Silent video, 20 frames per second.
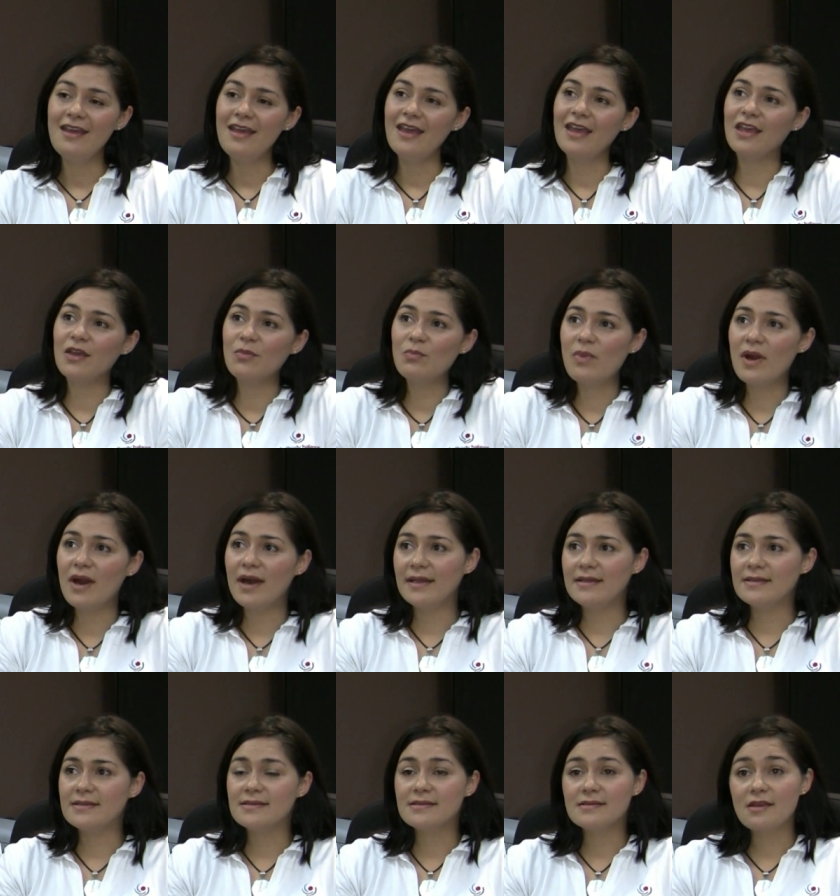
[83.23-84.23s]
It
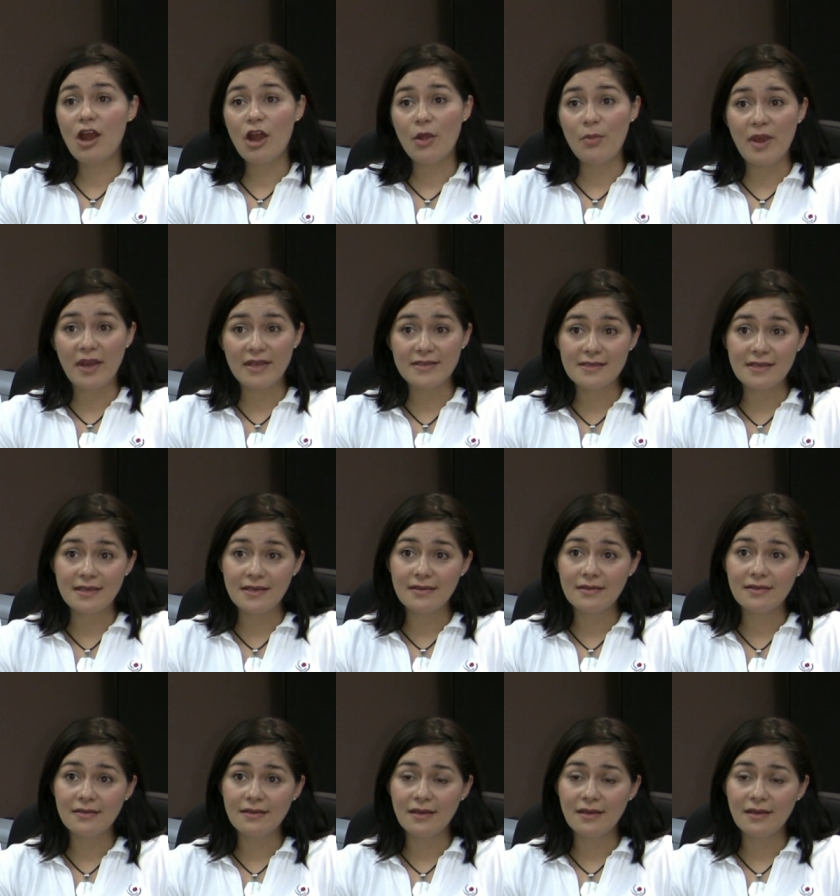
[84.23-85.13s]
combines chiropractic